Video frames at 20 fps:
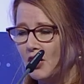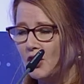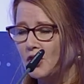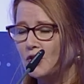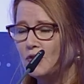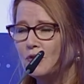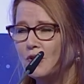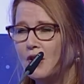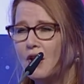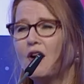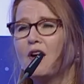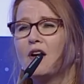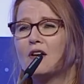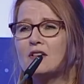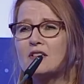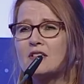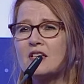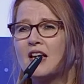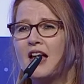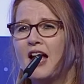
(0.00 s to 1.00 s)
You
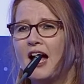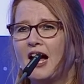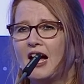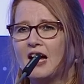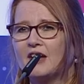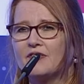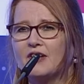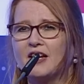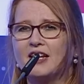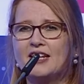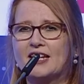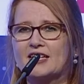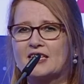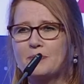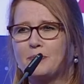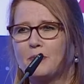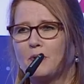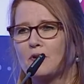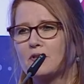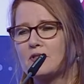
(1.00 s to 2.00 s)
can't have a
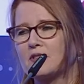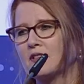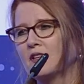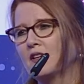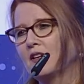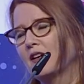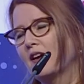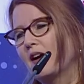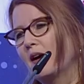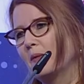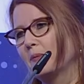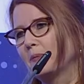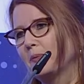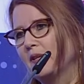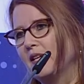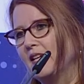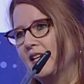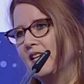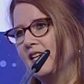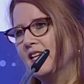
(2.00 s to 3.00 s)
letterbox
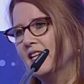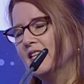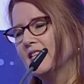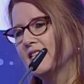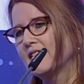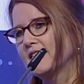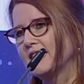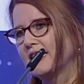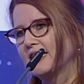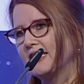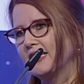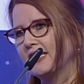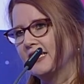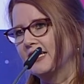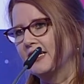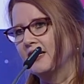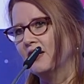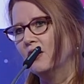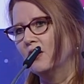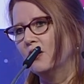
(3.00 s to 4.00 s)
company
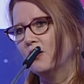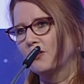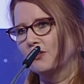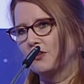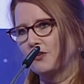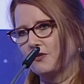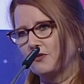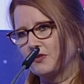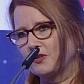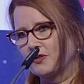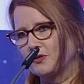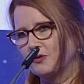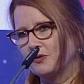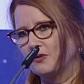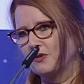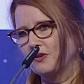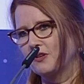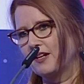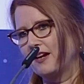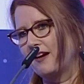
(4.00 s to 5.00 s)
sitting on an
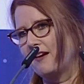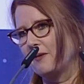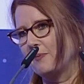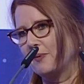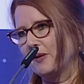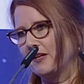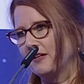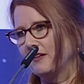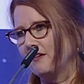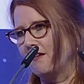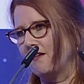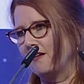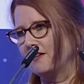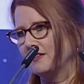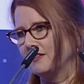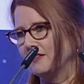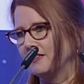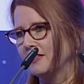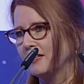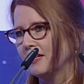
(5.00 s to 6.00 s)
offshore Caribbean
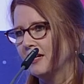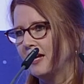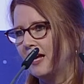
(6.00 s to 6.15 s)
island